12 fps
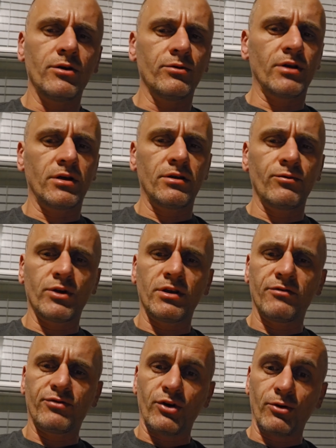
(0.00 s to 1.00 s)
You would not
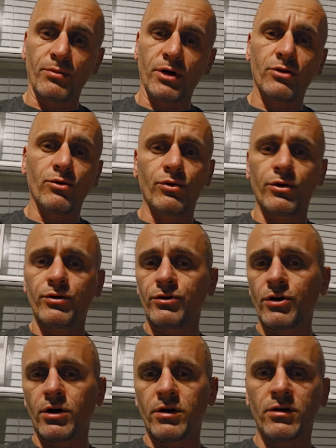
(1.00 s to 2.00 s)
want that for your mother or
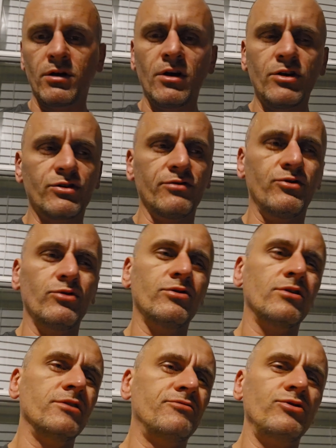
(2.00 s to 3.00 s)
your daughter. So if
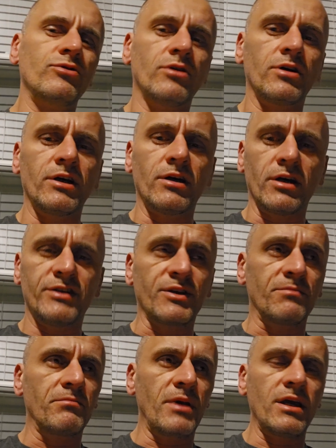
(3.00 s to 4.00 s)
you
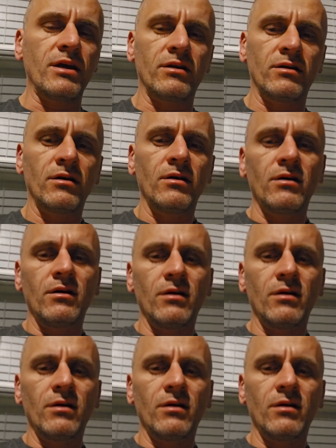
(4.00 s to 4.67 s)
as a man